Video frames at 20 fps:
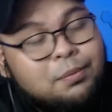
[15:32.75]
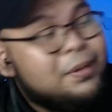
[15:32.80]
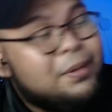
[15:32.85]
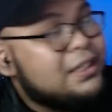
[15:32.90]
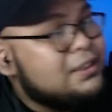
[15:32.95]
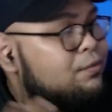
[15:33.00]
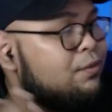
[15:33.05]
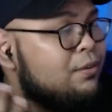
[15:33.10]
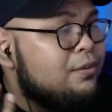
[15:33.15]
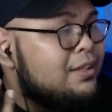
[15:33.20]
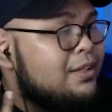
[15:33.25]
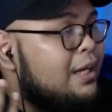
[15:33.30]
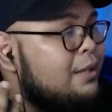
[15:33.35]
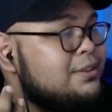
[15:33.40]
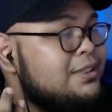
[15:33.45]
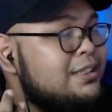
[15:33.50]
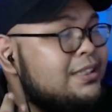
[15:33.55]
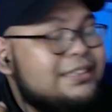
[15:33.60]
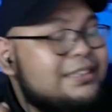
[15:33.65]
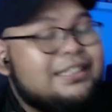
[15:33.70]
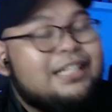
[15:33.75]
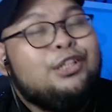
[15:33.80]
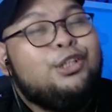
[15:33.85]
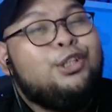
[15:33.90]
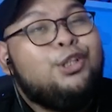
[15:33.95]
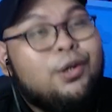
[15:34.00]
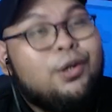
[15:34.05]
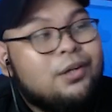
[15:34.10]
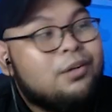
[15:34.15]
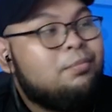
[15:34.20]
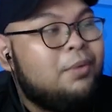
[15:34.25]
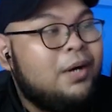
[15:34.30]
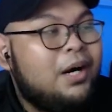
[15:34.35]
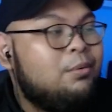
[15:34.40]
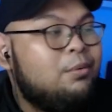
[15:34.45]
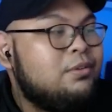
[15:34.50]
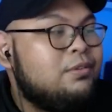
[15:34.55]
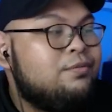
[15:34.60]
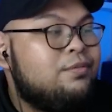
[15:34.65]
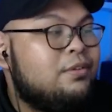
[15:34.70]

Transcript: Plus 4,000 is a lot of power